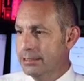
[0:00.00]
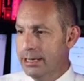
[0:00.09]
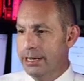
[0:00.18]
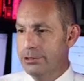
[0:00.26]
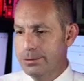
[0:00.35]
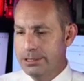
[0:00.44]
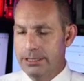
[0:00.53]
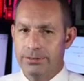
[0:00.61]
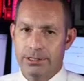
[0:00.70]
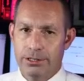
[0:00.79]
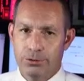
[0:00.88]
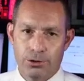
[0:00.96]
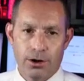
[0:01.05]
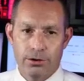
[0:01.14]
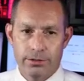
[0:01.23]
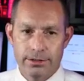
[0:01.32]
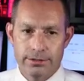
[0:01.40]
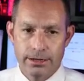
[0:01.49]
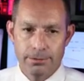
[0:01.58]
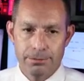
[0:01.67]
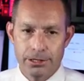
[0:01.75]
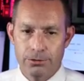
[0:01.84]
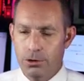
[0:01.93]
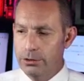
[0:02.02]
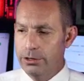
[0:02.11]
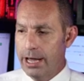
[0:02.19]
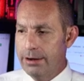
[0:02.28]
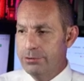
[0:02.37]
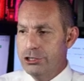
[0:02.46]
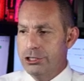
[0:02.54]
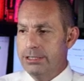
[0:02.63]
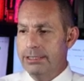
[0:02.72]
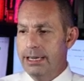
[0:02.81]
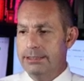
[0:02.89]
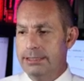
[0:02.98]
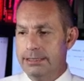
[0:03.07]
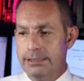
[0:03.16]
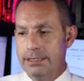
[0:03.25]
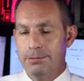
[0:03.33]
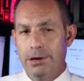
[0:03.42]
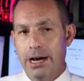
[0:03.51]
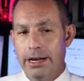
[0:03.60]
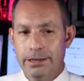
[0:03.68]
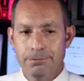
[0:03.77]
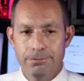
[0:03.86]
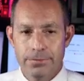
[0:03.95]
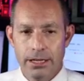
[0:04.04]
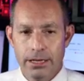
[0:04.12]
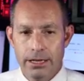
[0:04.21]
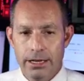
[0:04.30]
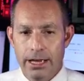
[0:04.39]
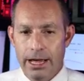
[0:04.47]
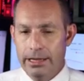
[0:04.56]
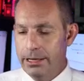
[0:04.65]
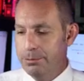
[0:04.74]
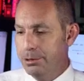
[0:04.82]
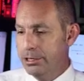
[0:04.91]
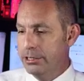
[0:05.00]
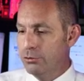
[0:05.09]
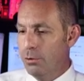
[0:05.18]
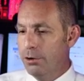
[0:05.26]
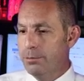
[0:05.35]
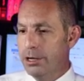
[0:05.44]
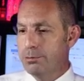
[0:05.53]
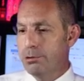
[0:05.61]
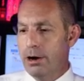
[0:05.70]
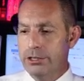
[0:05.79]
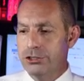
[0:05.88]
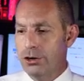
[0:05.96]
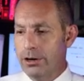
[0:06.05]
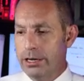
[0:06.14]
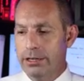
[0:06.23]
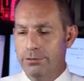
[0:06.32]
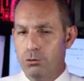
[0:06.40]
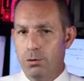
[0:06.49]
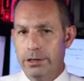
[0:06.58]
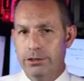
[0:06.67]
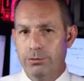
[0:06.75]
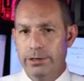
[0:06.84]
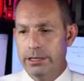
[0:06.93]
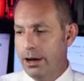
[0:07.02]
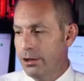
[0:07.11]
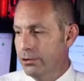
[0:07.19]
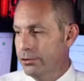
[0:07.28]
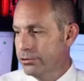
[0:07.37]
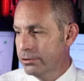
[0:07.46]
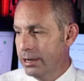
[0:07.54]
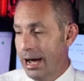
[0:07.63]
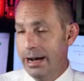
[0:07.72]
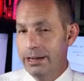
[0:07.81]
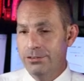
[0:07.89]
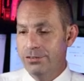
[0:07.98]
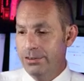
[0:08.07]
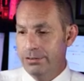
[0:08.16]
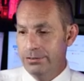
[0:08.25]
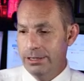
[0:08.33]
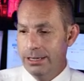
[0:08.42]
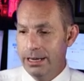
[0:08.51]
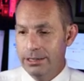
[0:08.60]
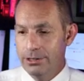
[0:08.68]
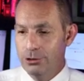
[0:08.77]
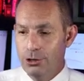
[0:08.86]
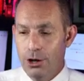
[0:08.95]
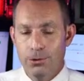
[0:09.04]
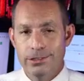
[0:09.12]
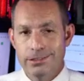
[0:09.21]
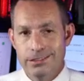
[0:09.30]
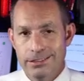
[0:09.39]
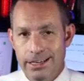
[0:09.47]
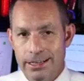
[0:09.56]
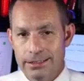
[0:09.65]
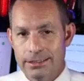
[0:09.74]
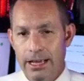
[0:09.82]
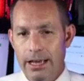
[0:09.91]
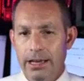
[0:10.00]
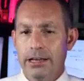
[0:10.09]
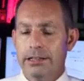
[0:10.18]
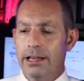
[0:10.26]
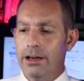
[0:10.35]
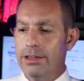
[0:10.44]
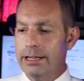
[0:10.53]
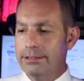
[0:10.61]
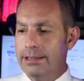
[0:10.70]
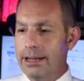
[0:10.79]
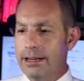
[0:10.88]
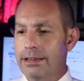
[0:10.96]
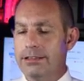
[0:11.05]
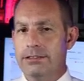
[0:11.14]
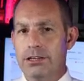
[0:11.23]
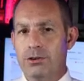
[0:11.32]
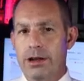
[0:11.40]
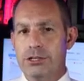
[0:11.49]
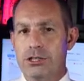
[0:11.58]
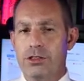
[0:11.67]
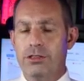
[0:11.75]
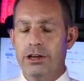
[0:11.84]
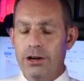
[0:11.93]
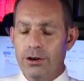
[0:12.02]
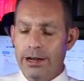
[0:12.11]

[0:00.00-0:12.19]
say specifically regarding this company? Well, the average consensus is they buy. and they put a 12-month price target of $23, high is 50, and a low is 6. Now, that's taking consideration. They're